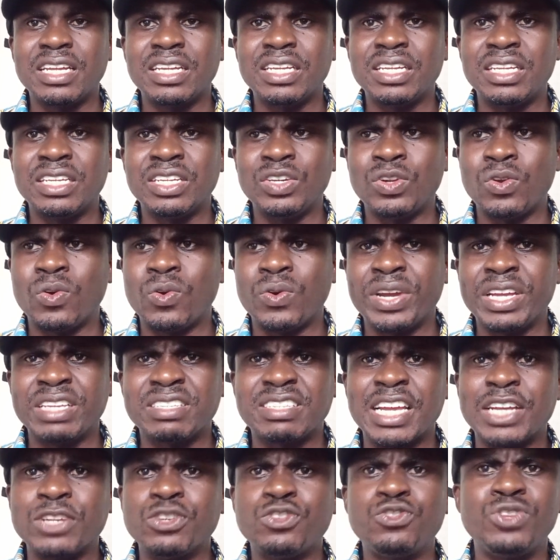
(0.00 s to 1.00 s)
is
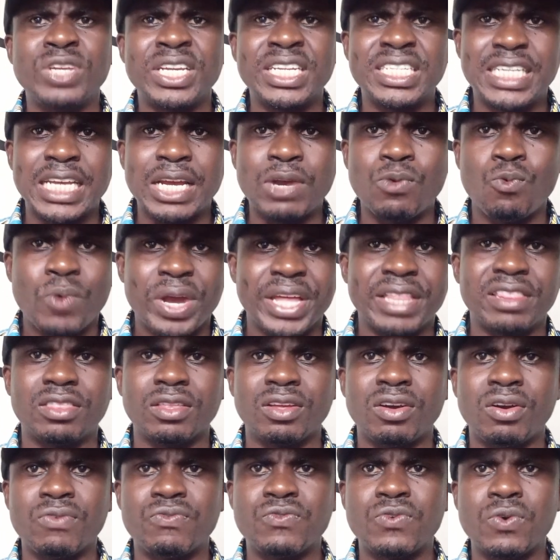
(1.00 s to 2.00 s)
associated with,
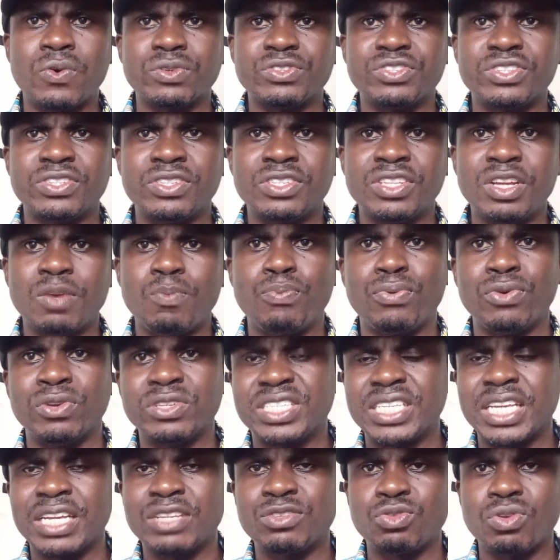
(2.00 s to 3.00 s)
of course, the
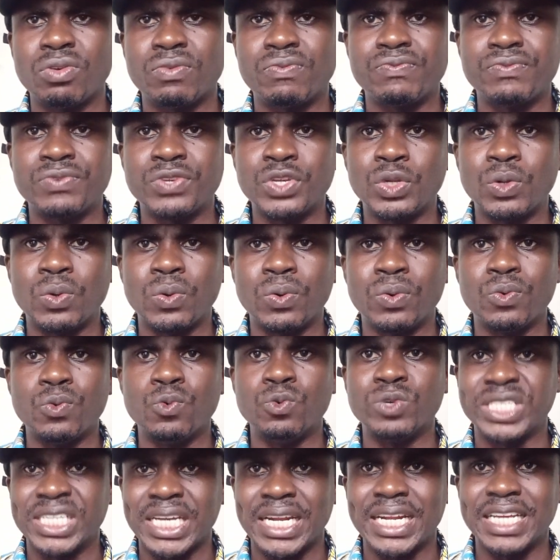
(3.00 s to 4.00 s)
process of,
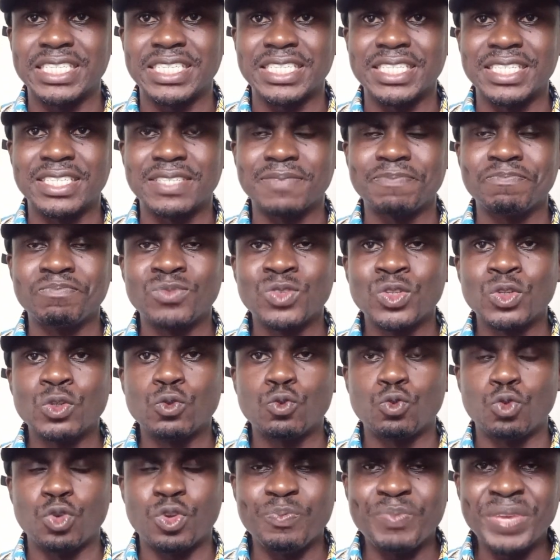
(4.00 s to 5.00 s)
oogenesis.
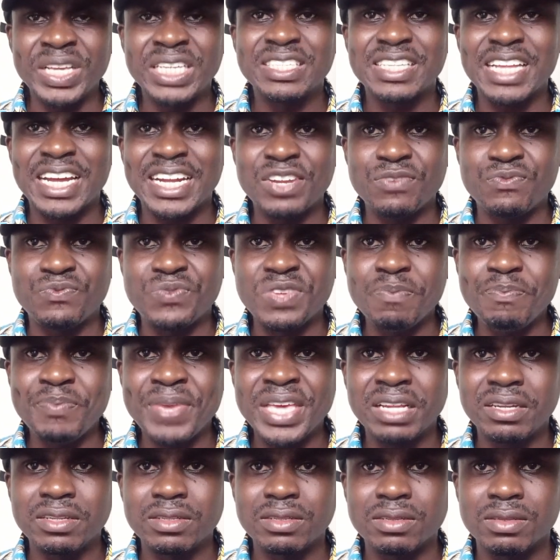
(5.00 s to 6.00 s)
So it means that the
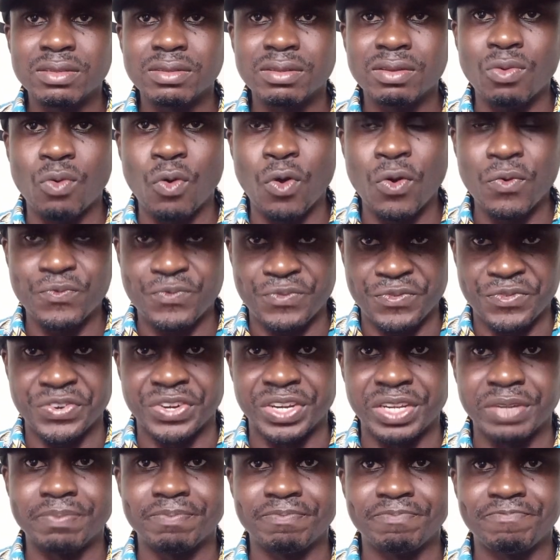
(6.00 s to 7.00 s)
female ovary,
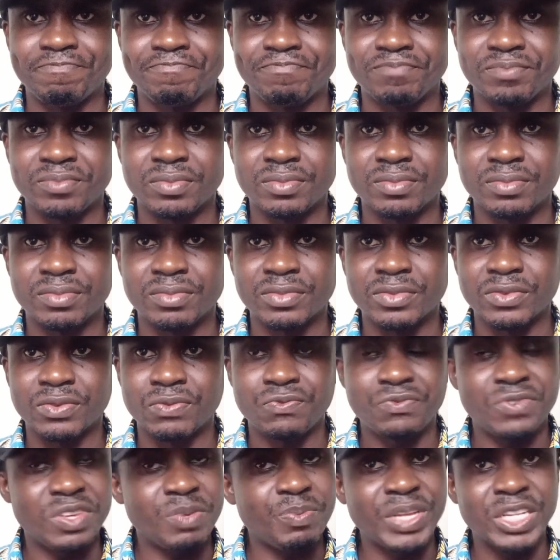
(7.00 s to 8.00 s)

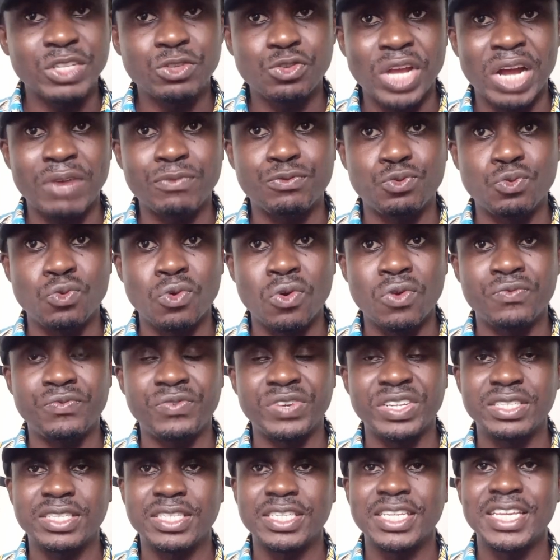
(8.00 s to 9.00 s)
females, you have two
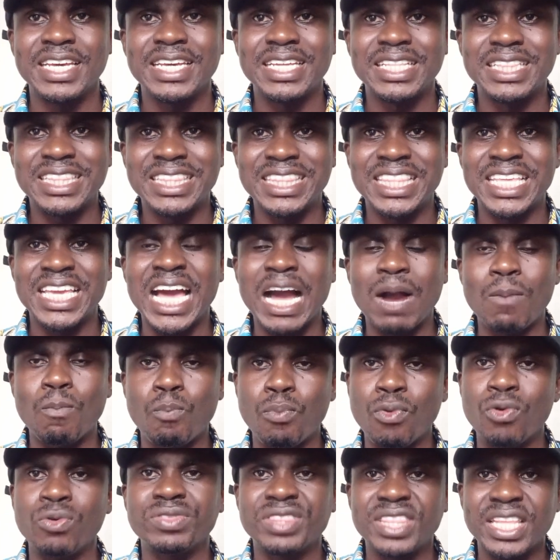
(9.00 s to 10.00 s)
ovaries, they are
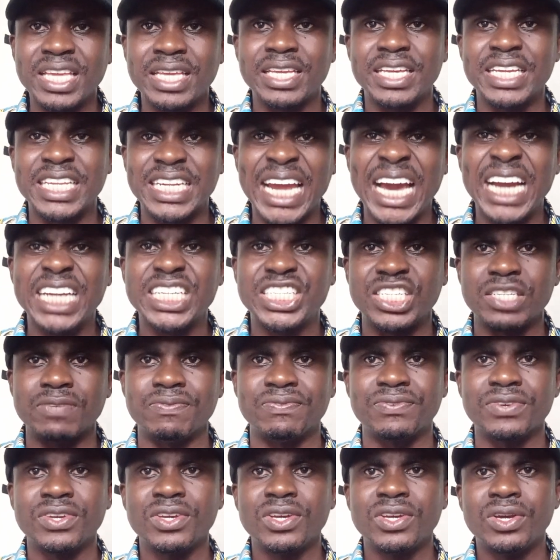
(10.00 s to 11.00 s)
both inactive,
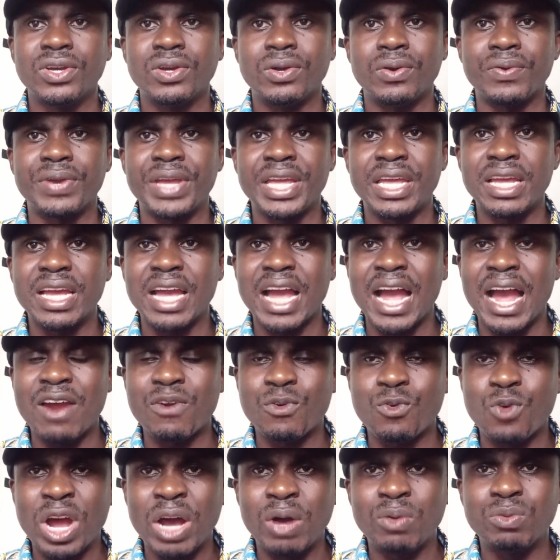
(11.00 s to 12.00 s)
okay,
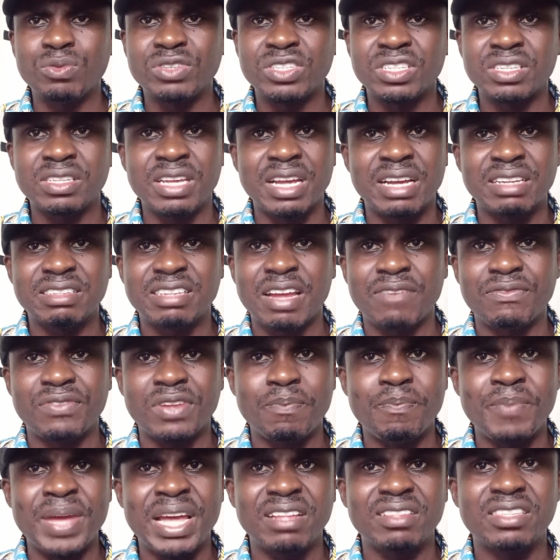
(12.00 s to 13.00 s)
around, yes, after
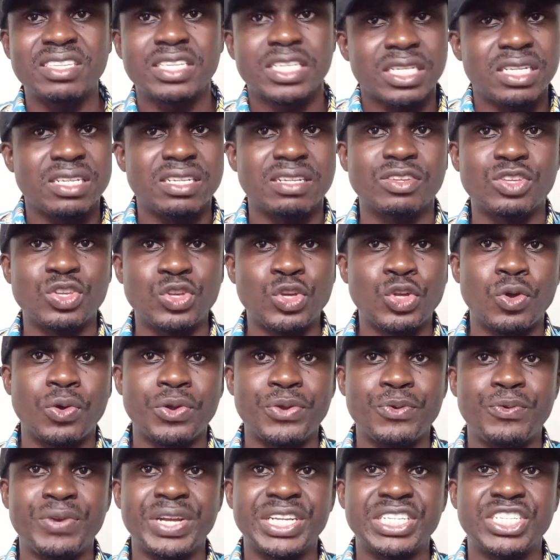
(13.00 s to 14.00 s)
birth till,
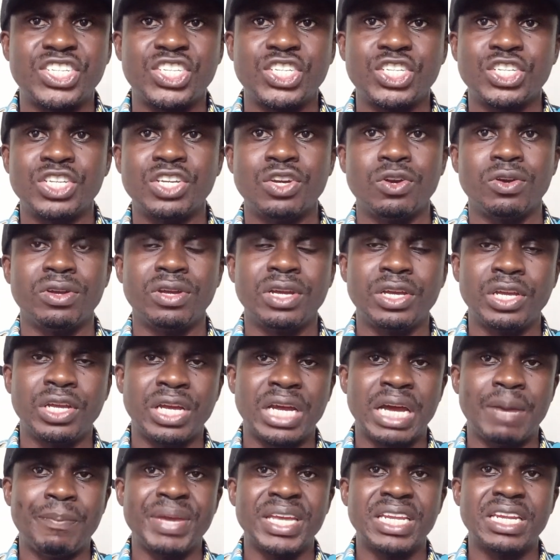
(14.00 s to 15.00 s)
you reach your,
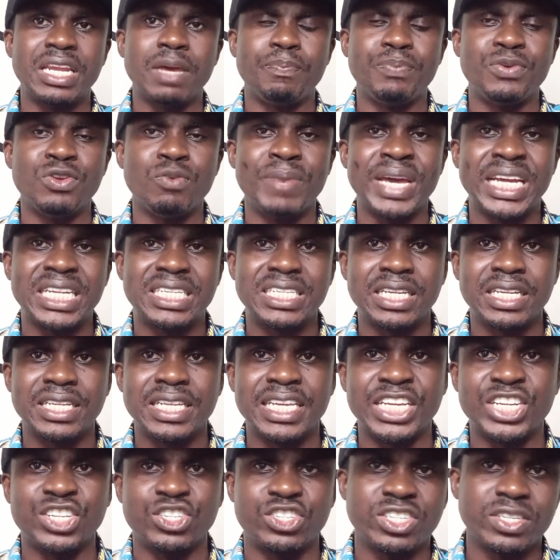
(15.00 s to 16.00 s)
the pubertal
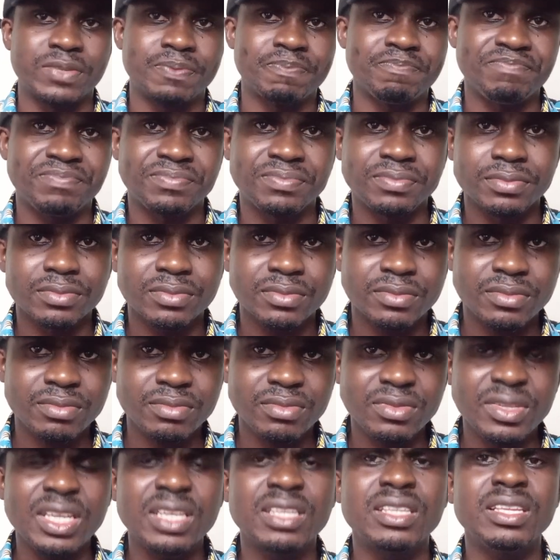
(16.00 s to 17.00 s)
age.
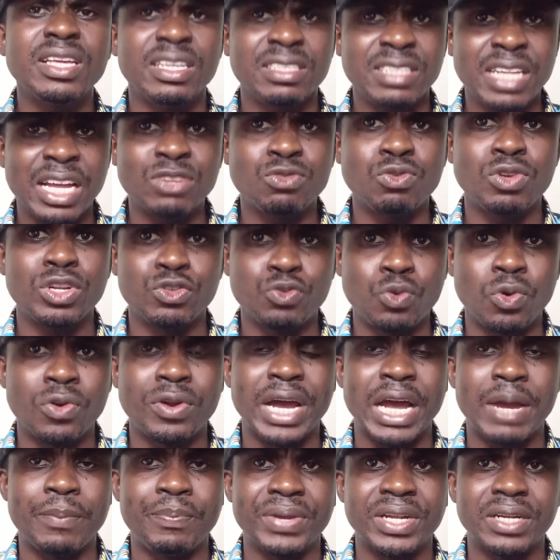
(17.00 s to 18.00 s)
Yes, that's what is going to
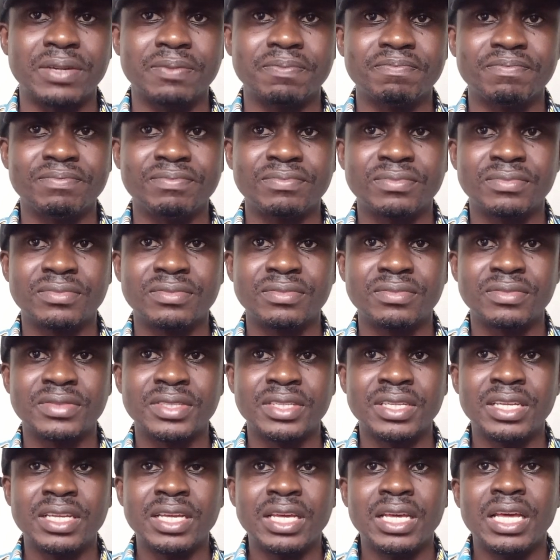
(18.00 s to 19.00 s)
happen.
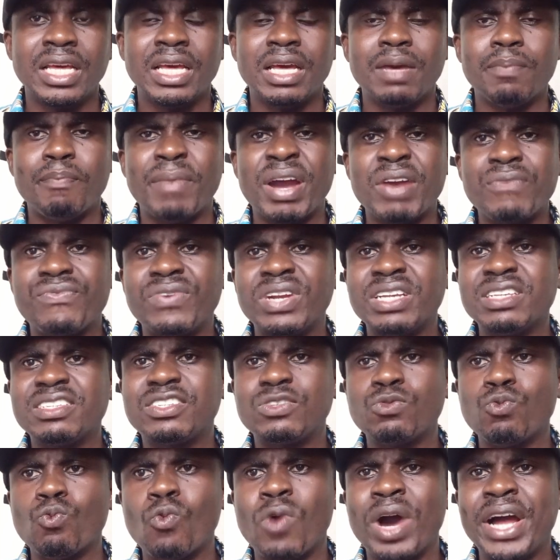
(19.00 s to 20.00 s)
My
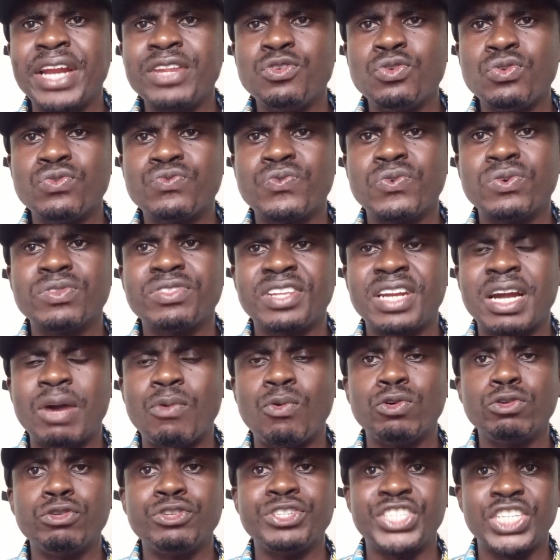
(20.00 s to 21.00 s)
friends, one useful thing I
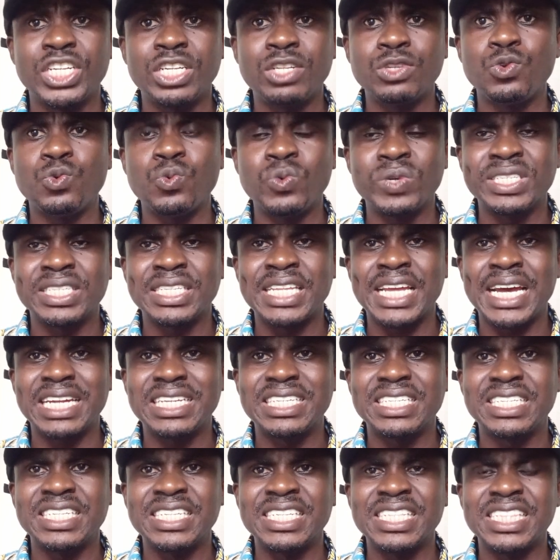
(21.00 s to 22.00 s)
want to tell you is
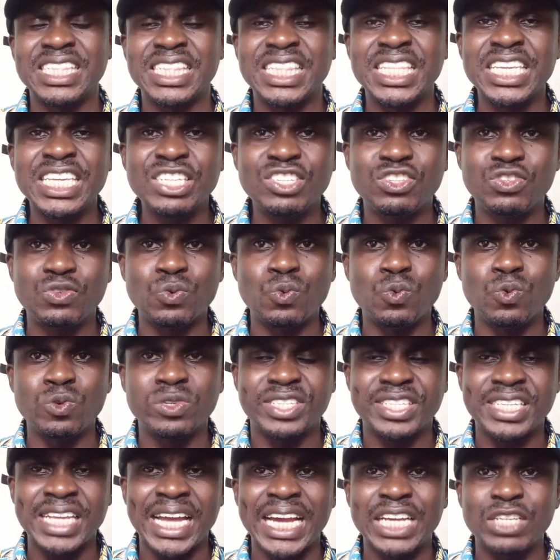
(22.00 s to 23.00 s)
that these
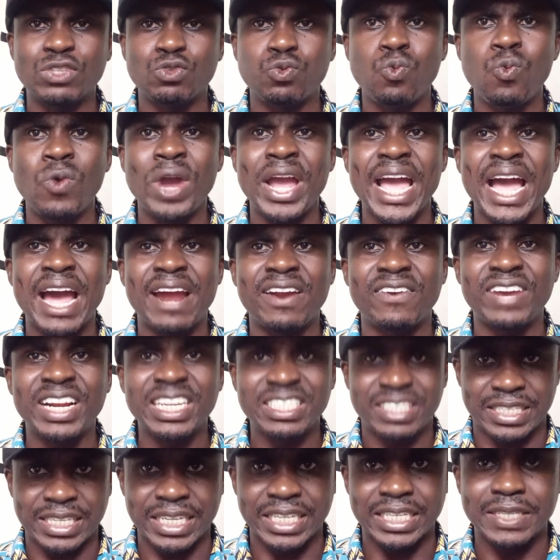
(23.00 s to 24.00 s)
oocytes were
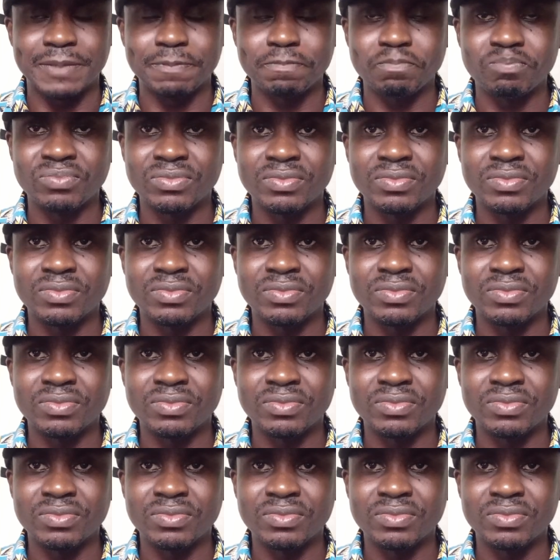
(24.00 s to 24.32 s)
arrested.